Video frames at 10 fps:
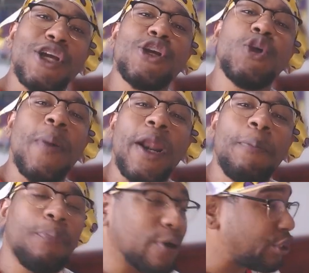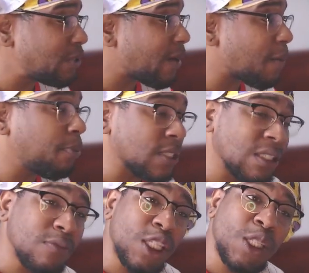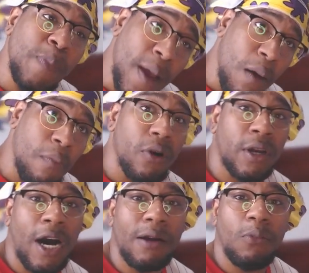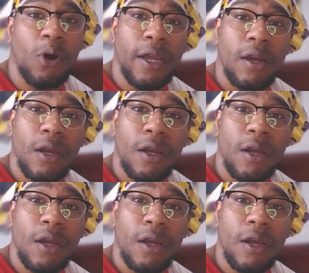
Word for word: She better put some respect on Murakan, boy.